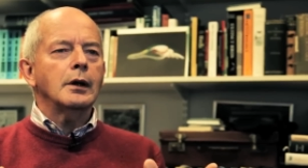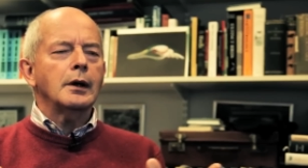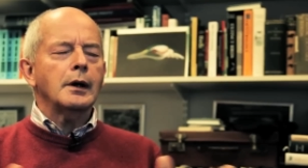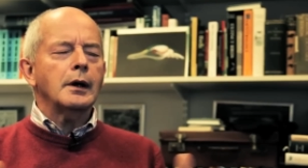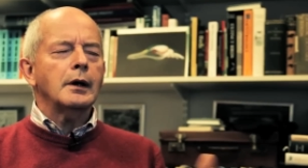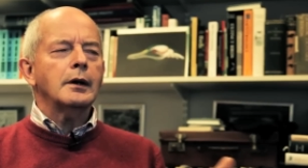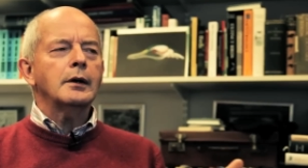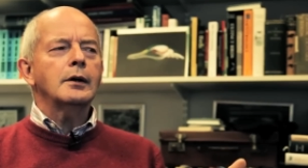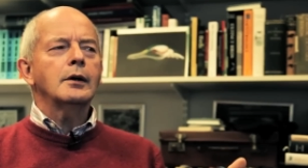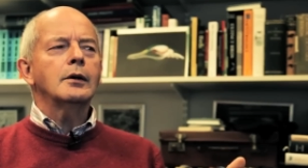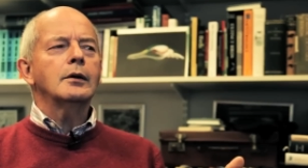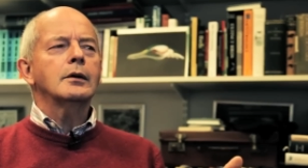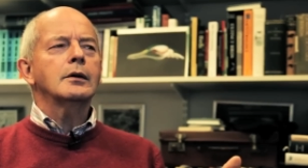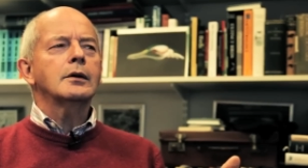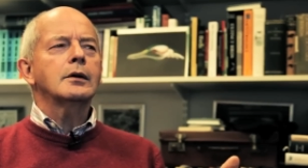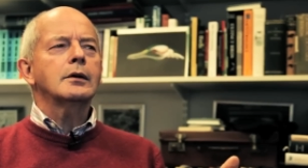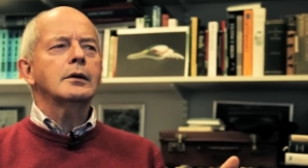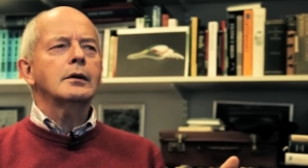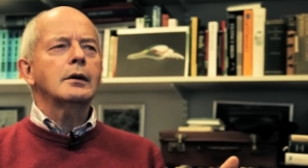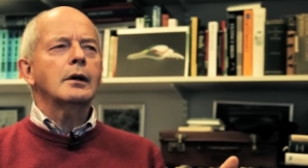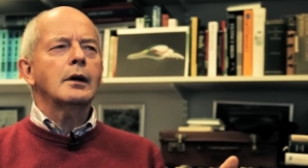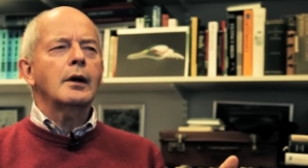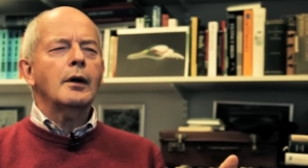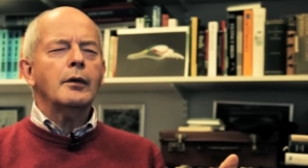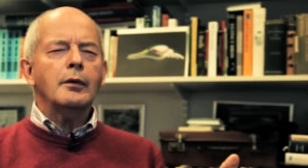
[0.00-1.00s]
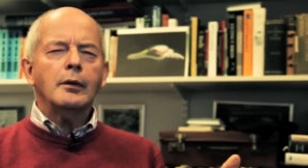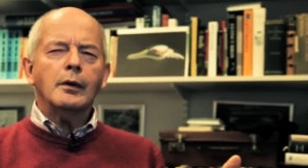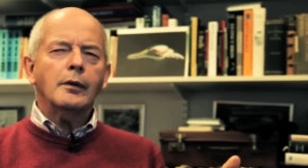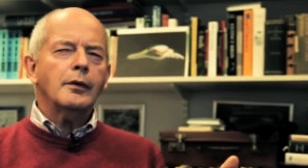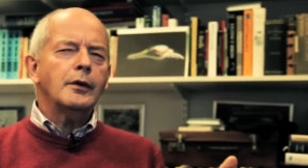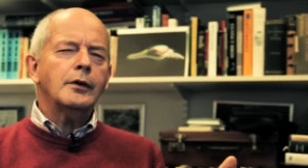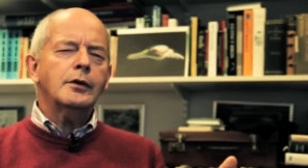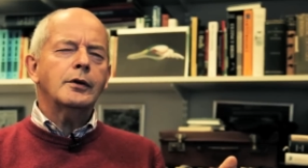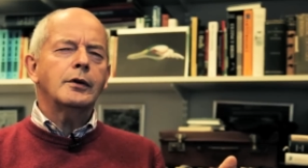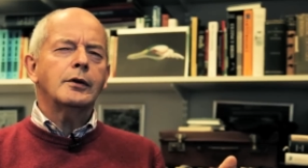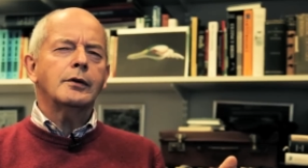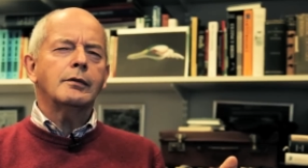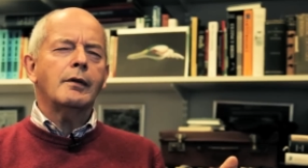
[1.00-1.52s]
And I looked, I thought,
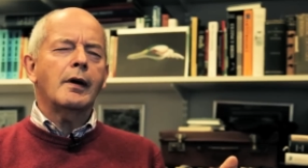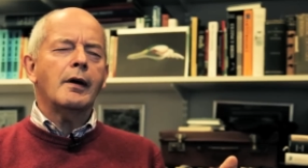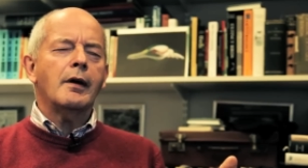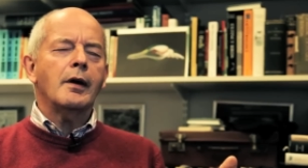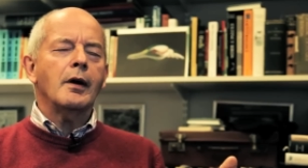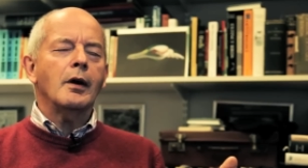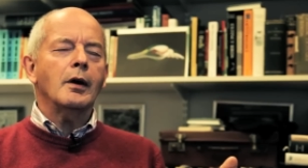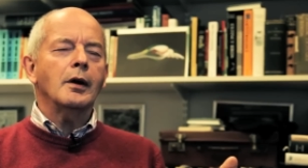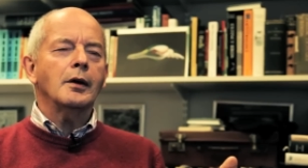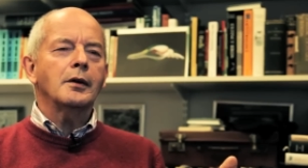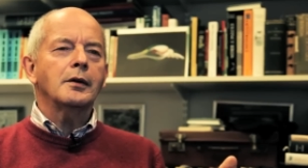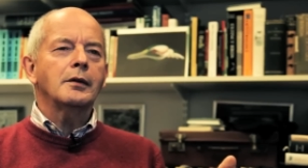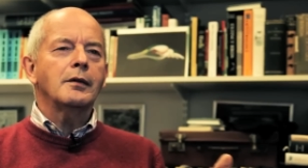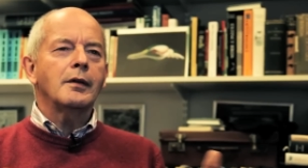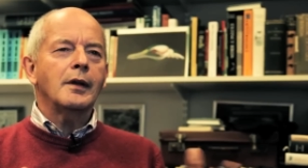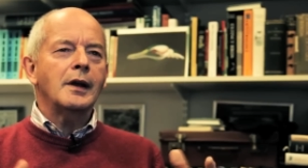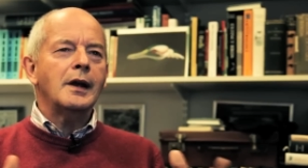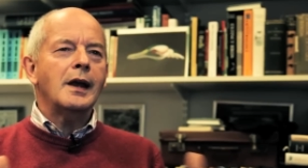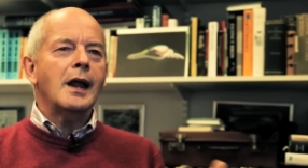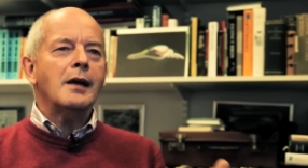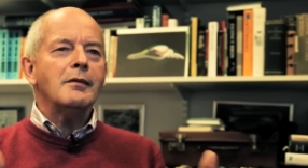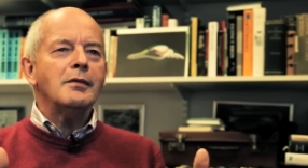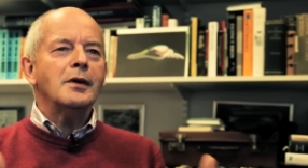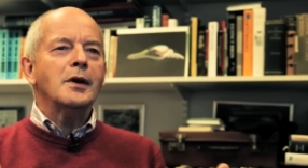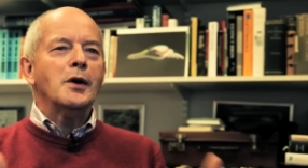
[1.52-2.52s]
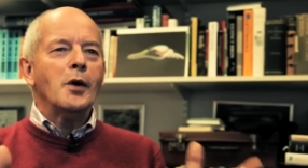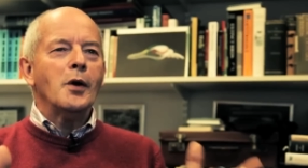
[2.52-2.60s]
this is very odd. They never